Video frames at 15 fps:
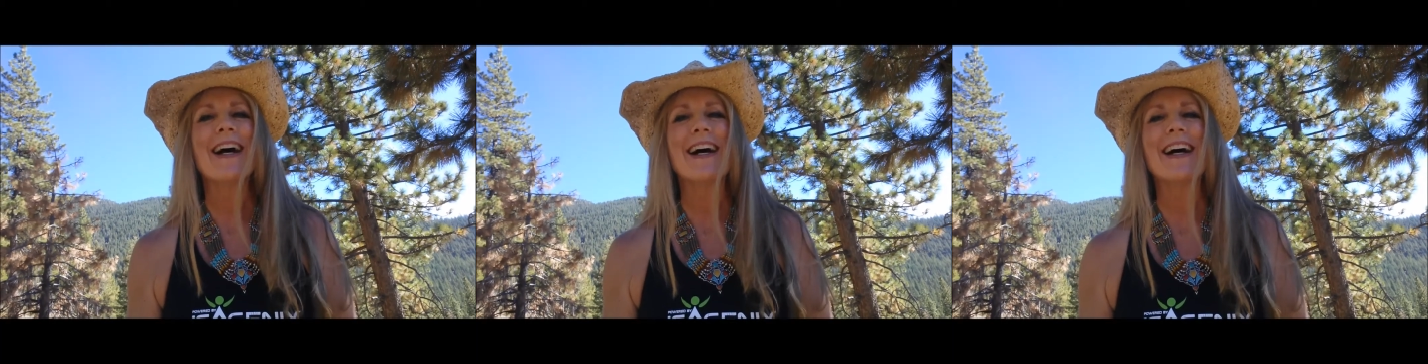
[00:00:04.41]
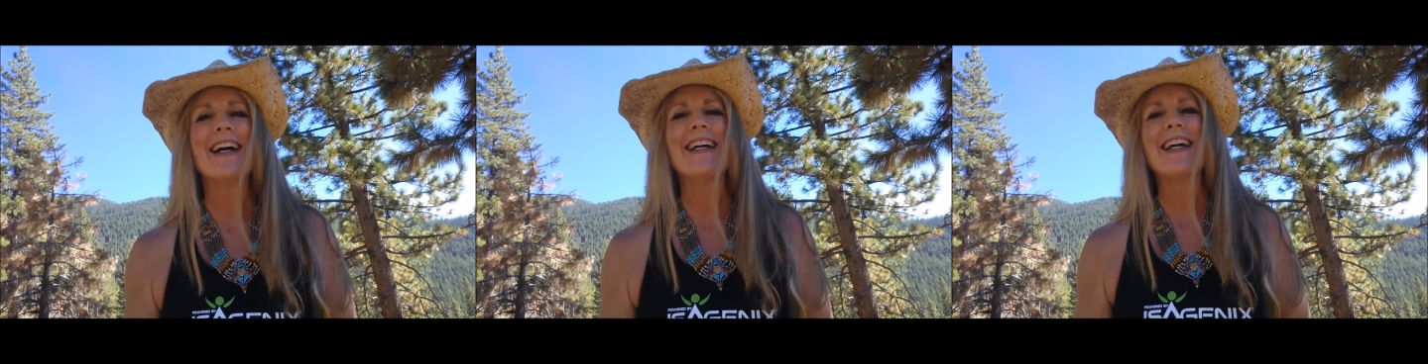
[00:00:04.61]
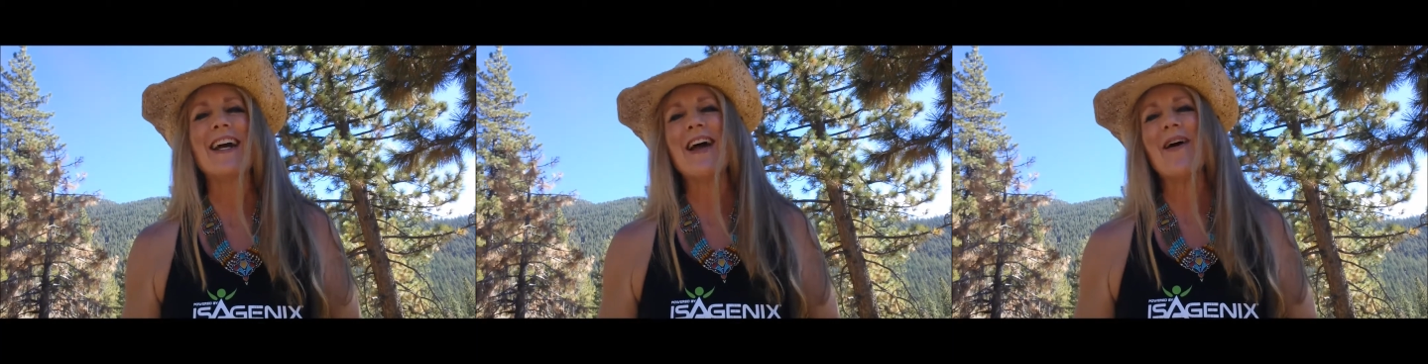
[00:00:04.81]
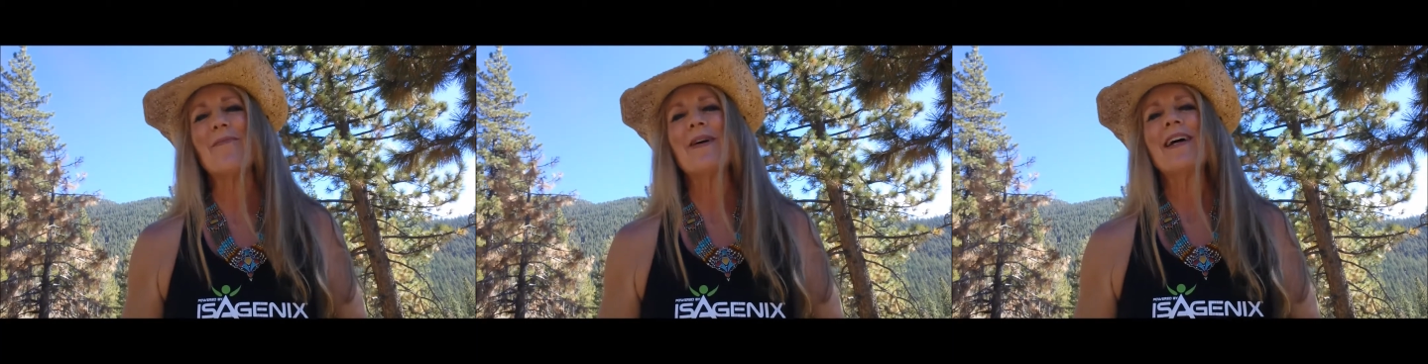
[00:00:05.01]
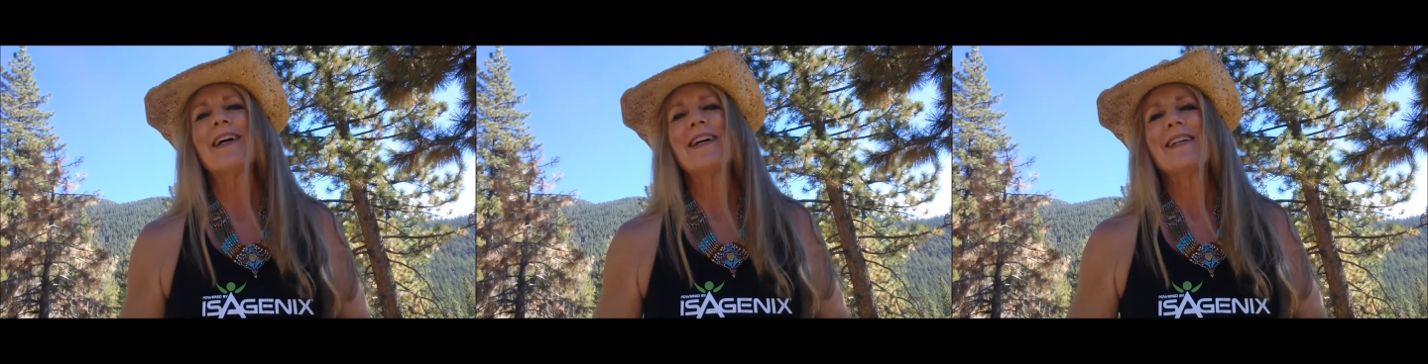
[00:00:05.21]
I
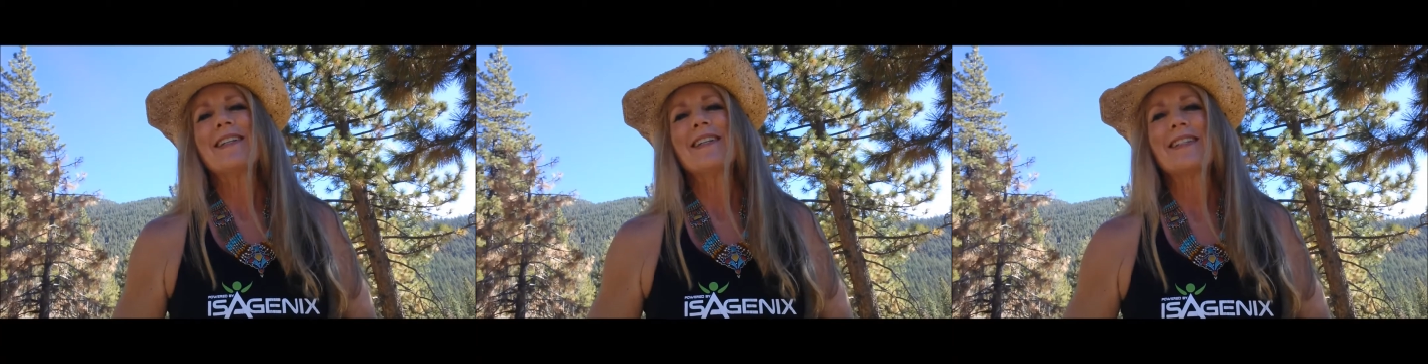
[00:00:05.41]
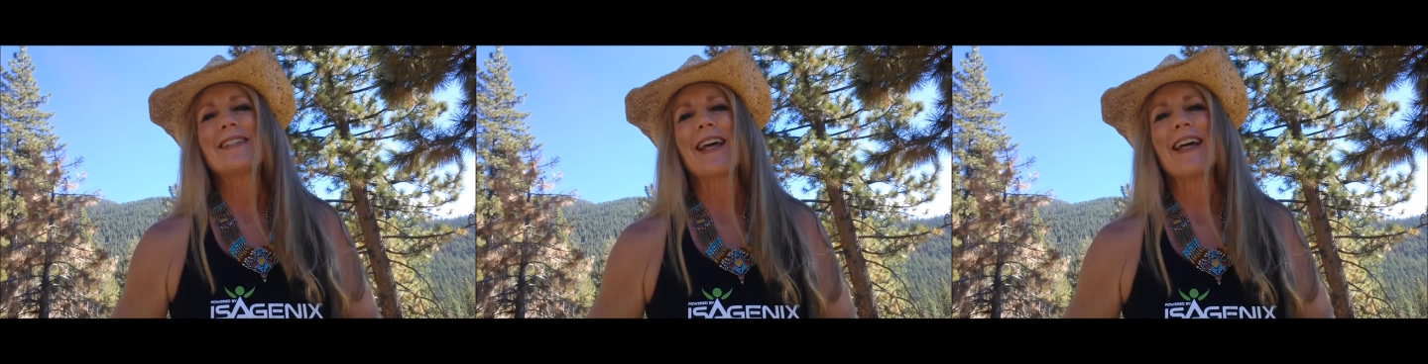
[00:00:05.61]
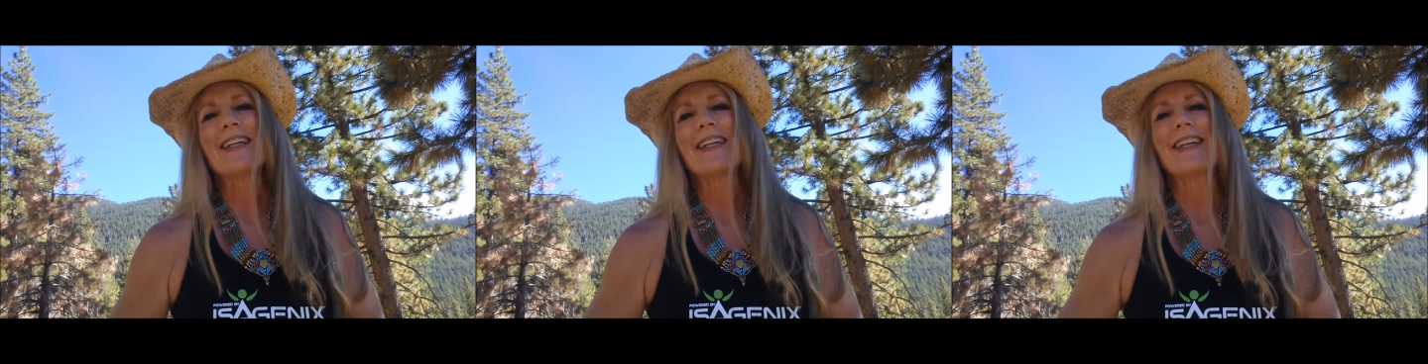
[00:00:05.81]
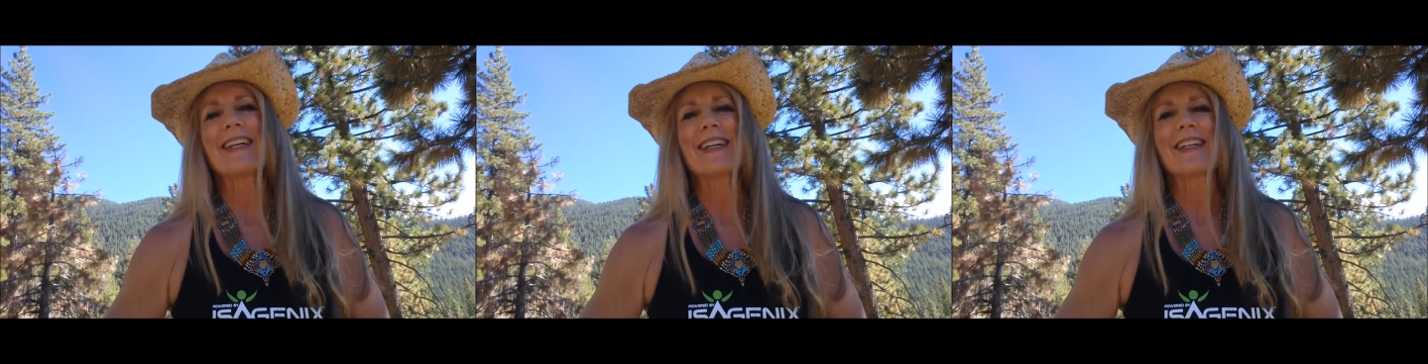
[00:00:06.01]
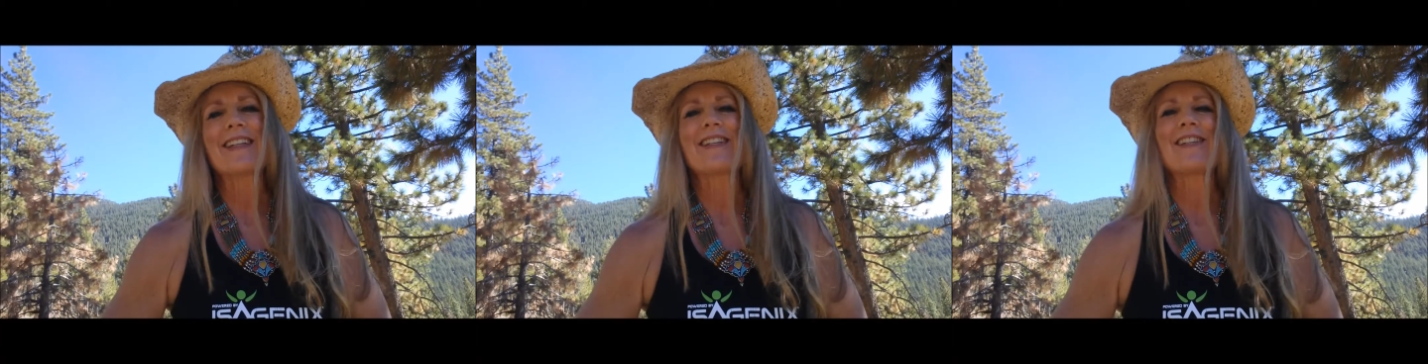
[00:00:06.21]
am Psychic
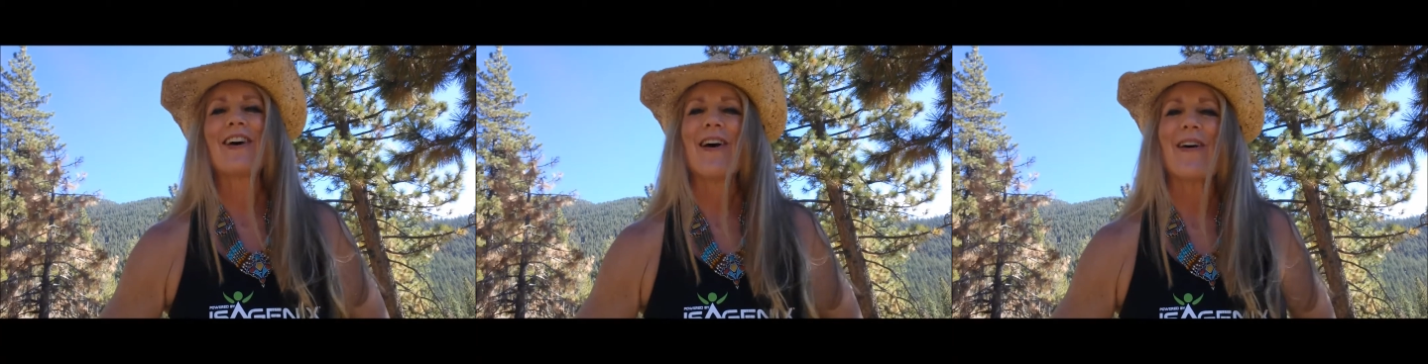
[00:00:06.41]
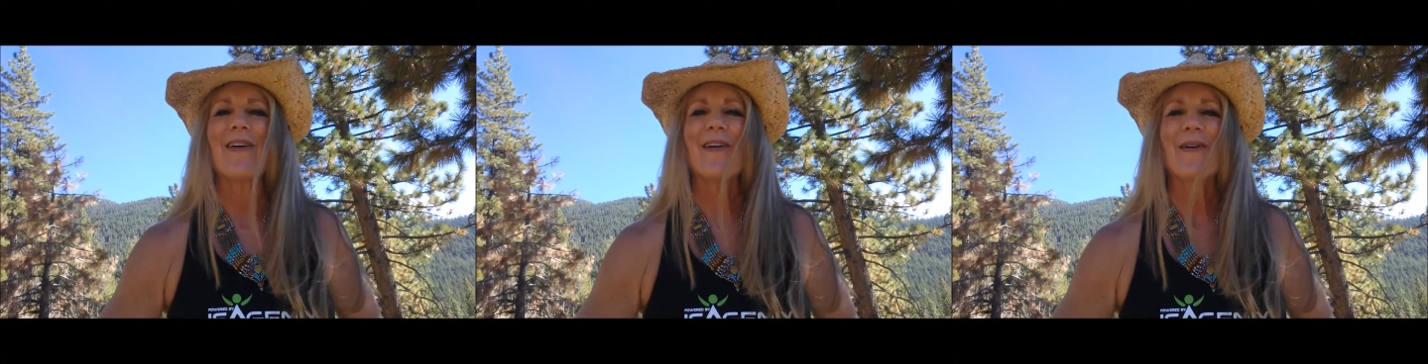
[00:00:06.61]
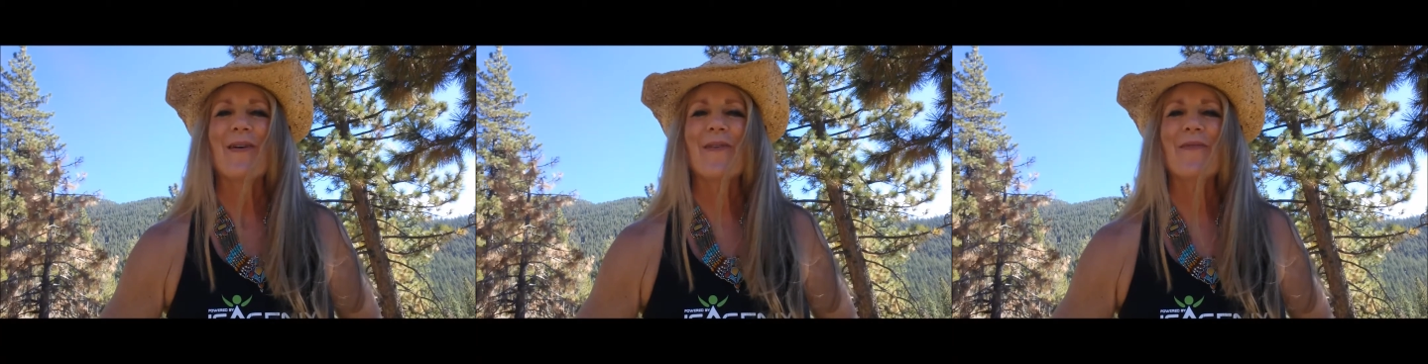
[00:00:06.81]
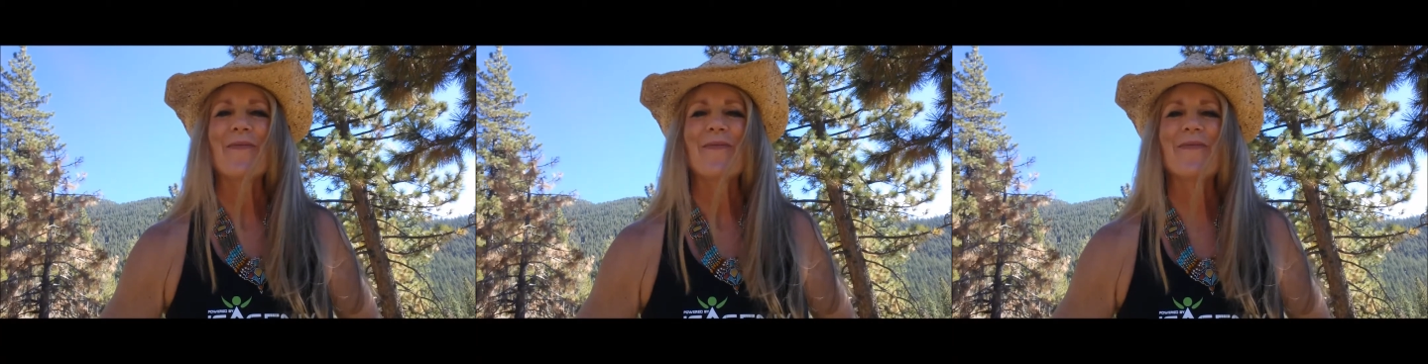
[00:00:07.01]
Tahoe.